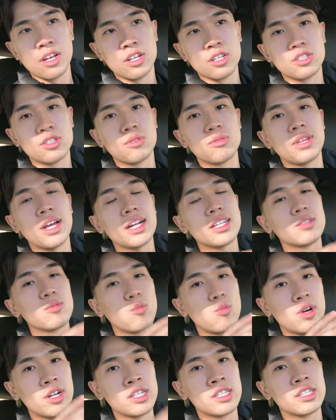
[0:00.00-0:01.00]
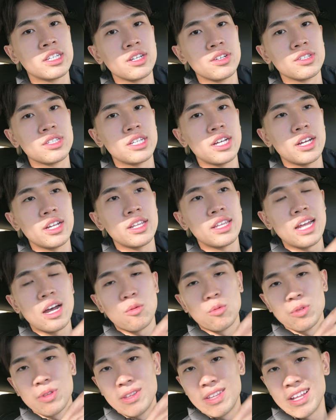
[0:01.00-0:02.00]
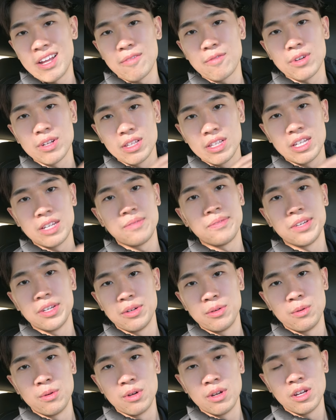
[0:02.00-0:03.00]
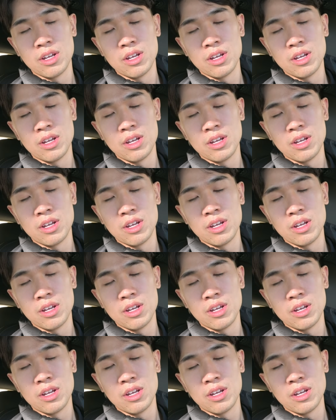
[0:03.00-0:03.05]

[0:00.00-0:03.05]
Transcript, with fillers: So that's one skill set that will never leave you,